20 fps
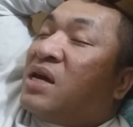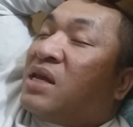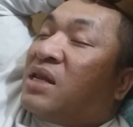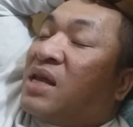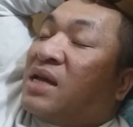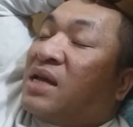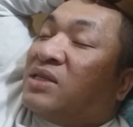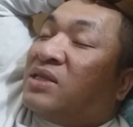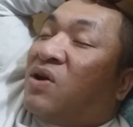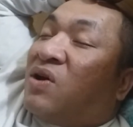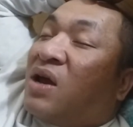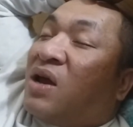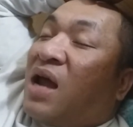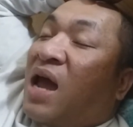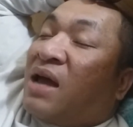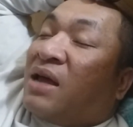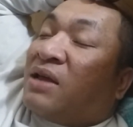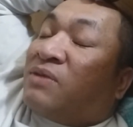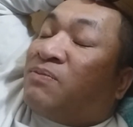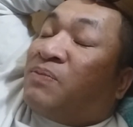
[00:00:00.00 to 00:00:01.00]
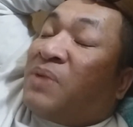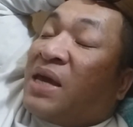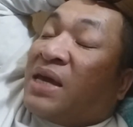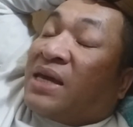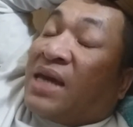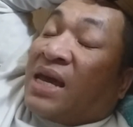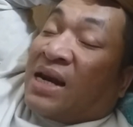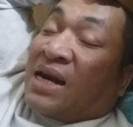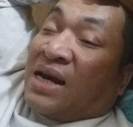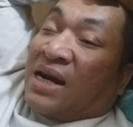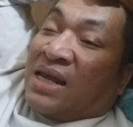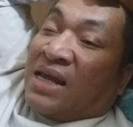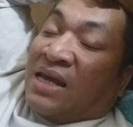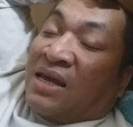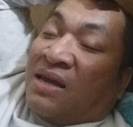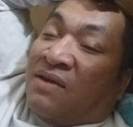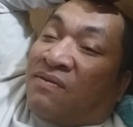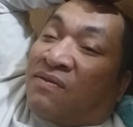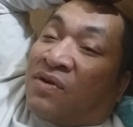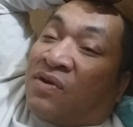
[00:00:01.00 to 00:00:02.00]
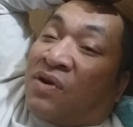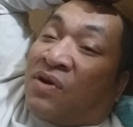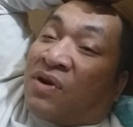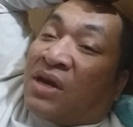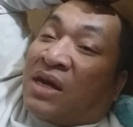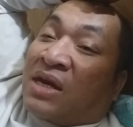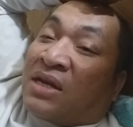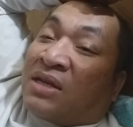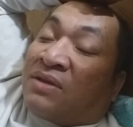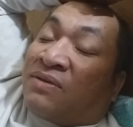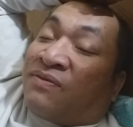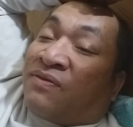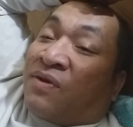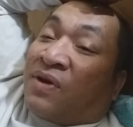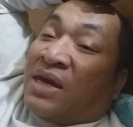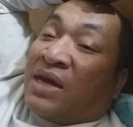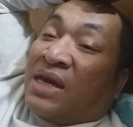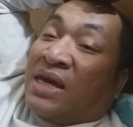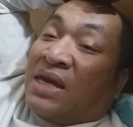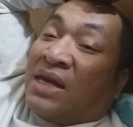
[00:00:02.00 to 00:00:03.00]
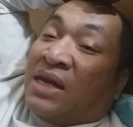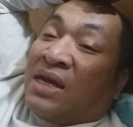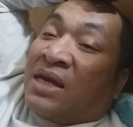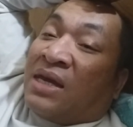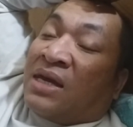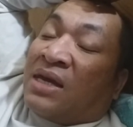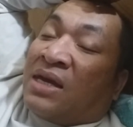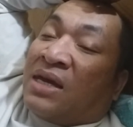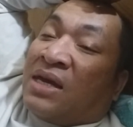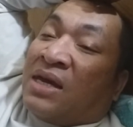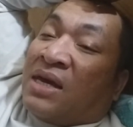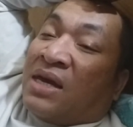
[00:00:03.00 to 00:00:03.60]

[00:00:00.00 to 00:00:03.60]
They start picking leaf, cook it for eating.